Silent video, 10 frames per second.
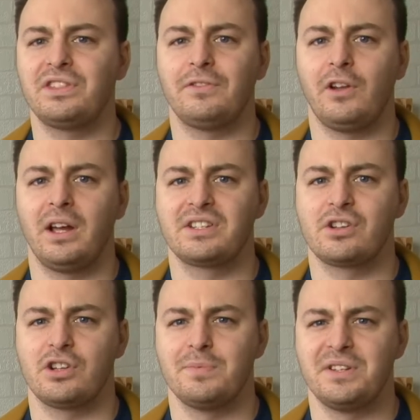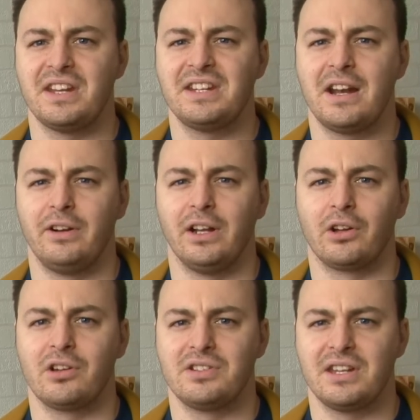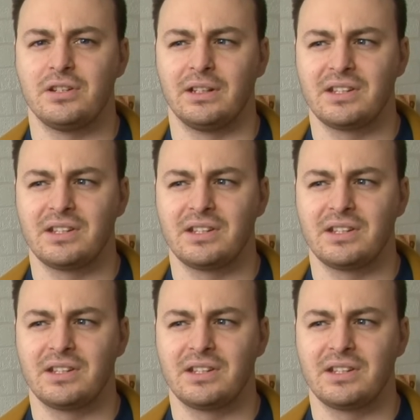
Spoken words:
the Flying Scotsman Centenary locos they're doing,